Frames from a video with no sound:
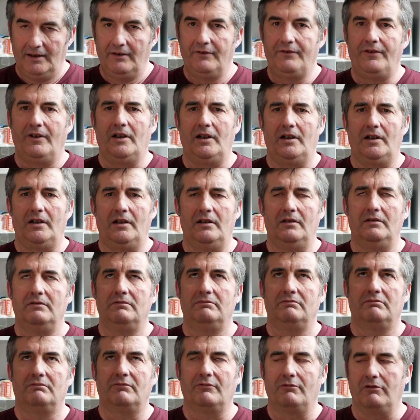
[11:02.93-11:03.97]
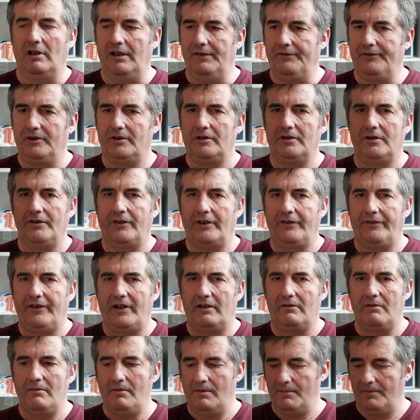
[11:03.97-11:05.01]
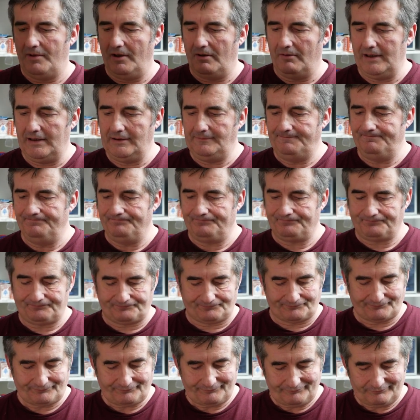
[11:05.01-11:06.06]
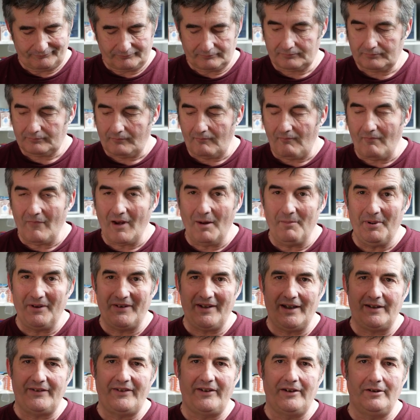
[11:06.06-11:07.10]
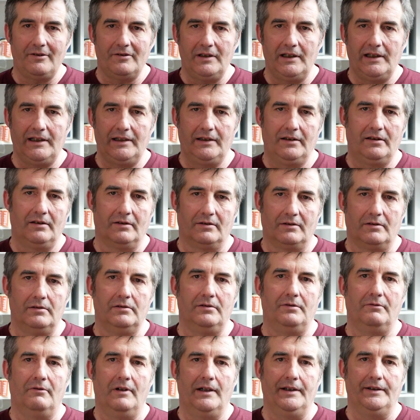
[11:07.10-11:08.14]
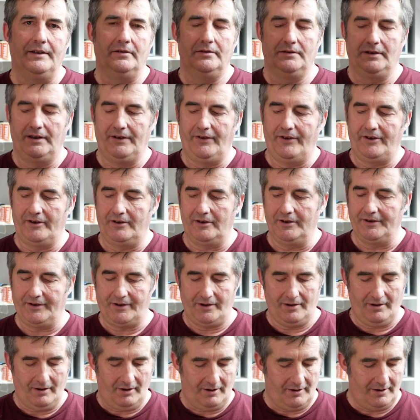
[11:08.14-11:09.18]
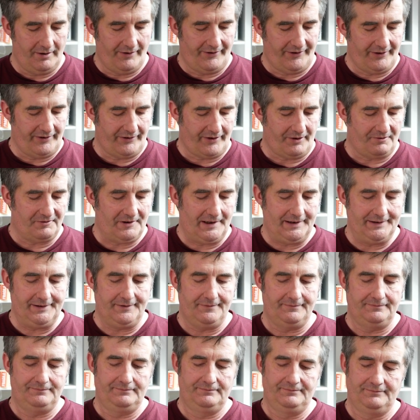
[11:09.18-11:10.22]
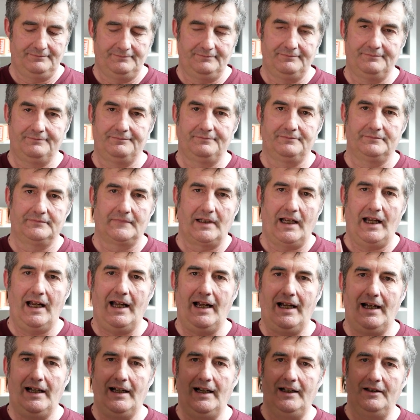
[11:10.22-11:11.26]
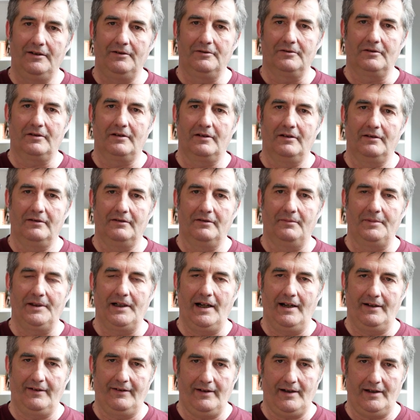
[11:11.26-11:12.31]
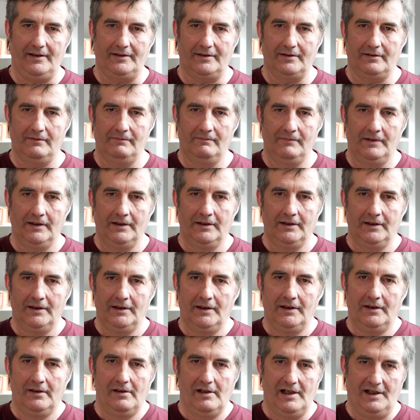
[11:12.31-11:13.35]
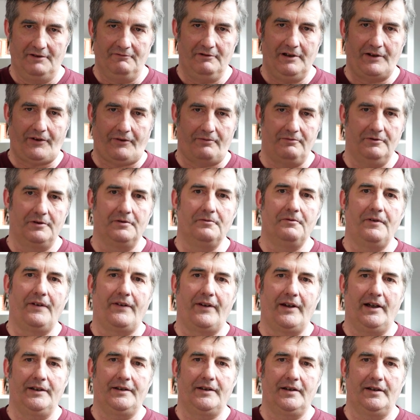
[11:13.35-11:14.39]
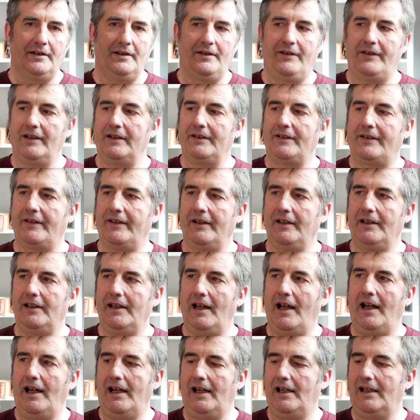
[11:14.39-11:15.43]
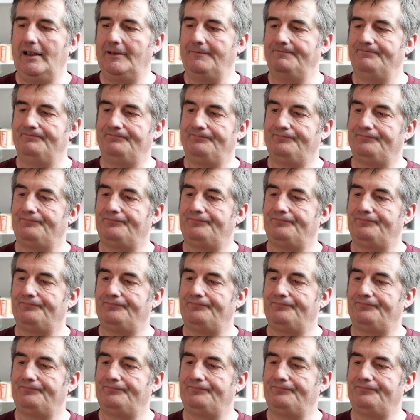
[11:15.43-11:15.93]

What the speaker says: For 12 euros, if I remember well. But that's the only good one in the lot. All the other ones look a bit like that. And what's wrong with that is that they are...